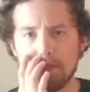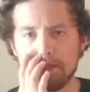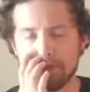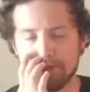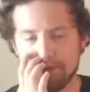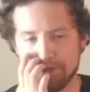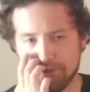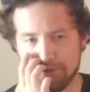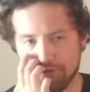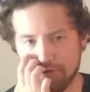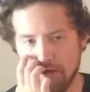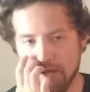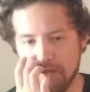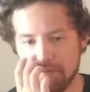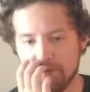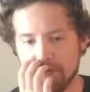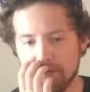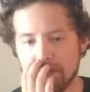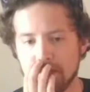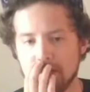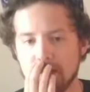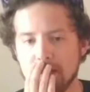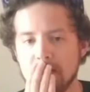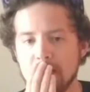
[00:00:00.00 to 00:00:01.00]

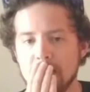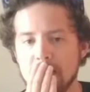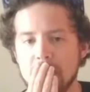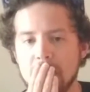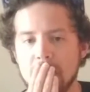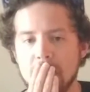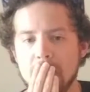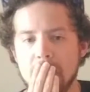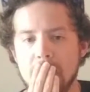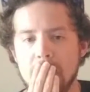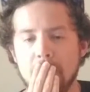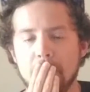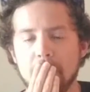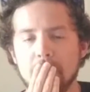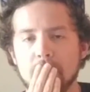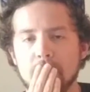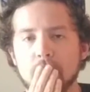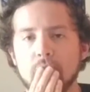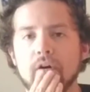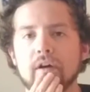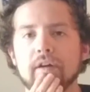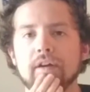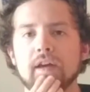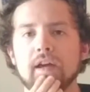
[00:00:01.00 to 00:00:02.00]
describing how I
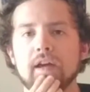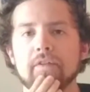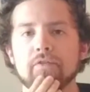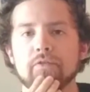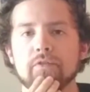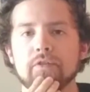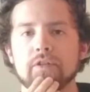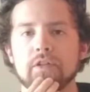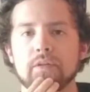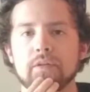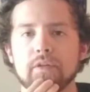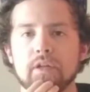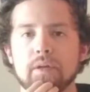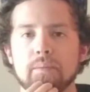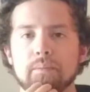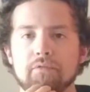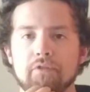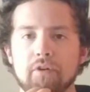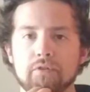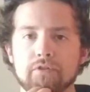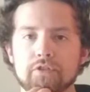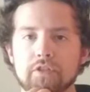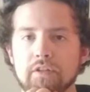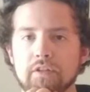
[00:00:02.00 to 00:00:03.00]
want everyone to be
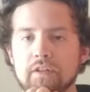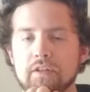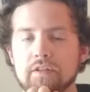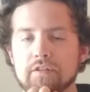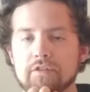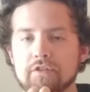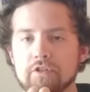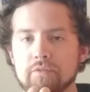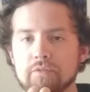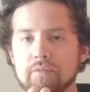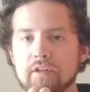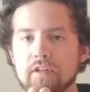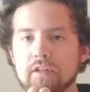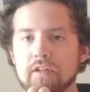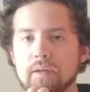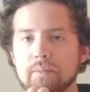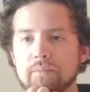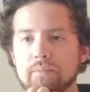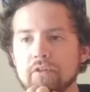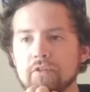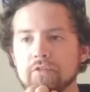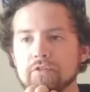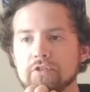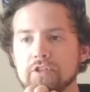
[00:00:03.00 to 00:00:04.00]
approaching the instrument,
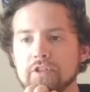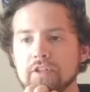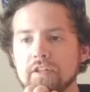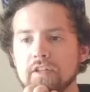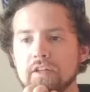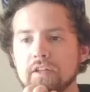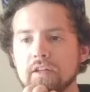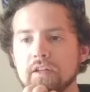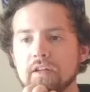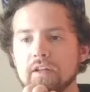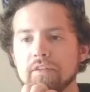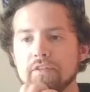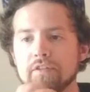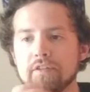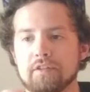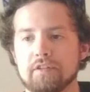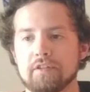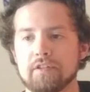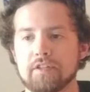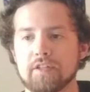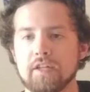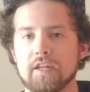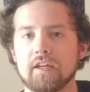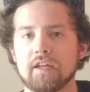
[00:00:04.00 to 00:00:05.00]
approaching the
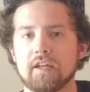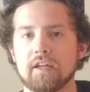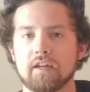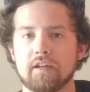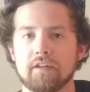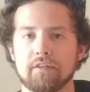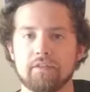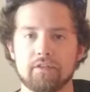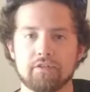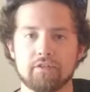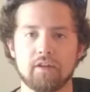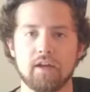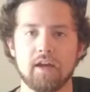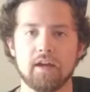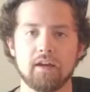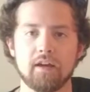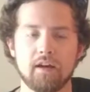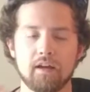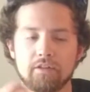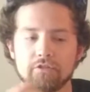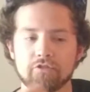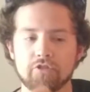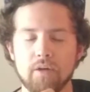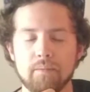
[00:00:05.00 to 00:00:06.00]
stick, the
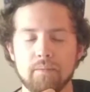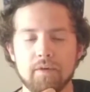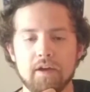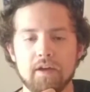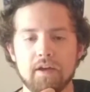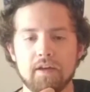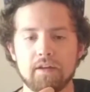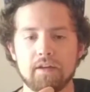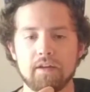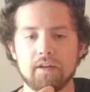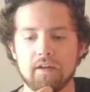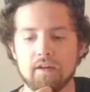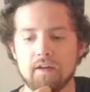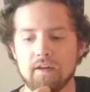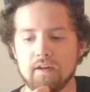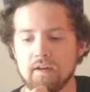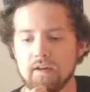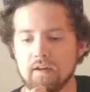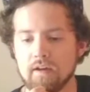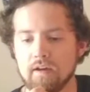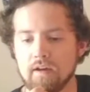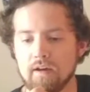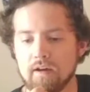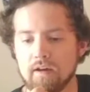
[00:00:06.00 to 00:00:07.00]
drum head.
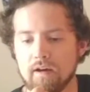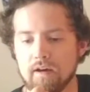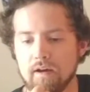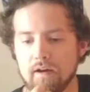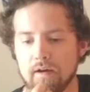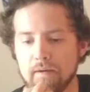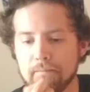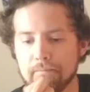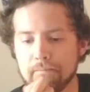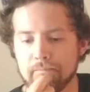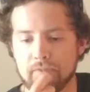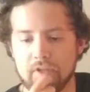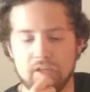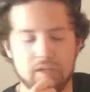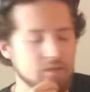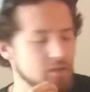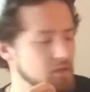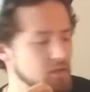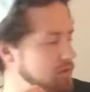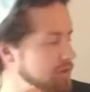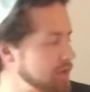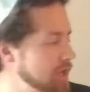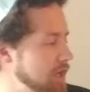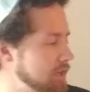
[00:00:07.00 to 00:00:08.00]

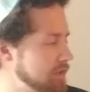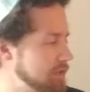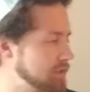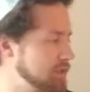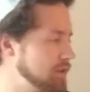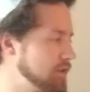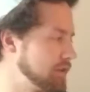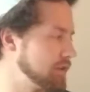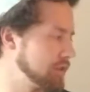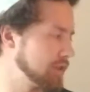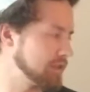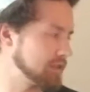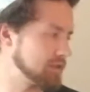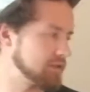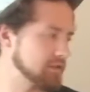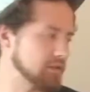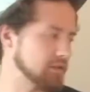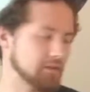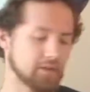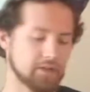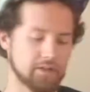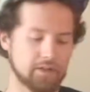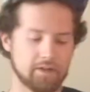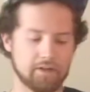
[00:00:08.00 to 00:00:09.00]
So yeah, let's go ahead and get
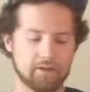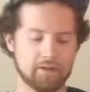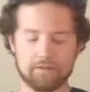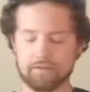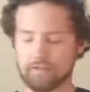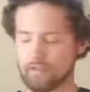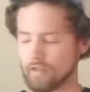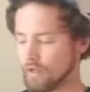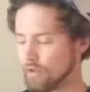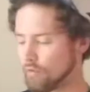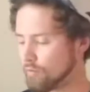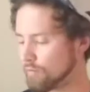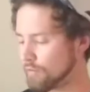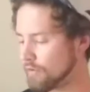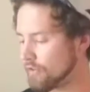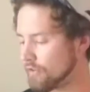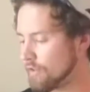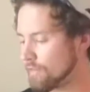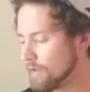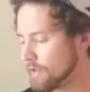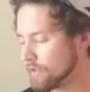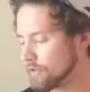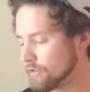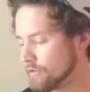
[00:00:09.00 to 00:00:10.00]
started here. So we'll put the
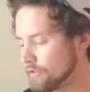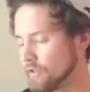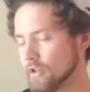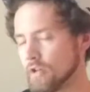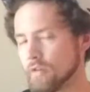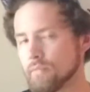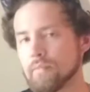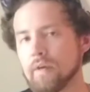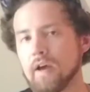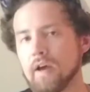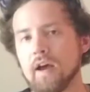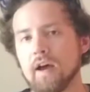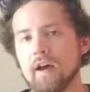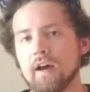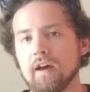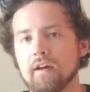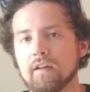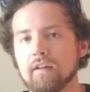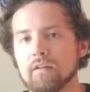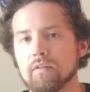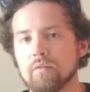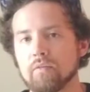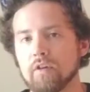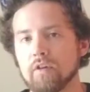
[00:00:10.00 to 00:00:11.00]
metronome
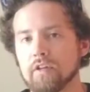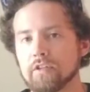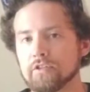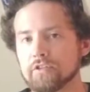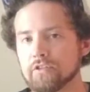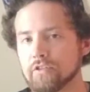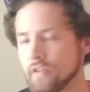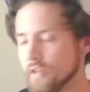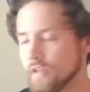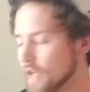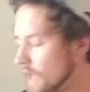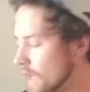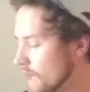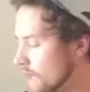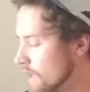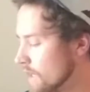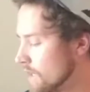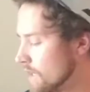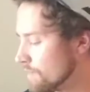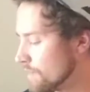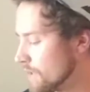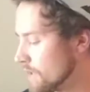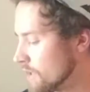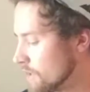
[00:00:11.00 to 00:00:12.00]
at
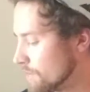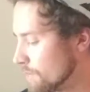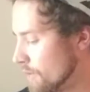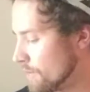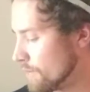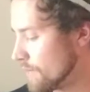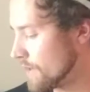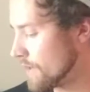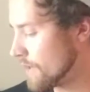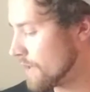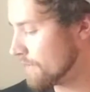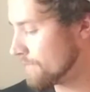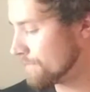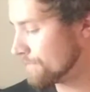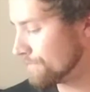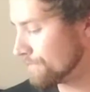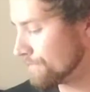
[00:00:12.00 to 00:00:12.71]
108 beats per minute.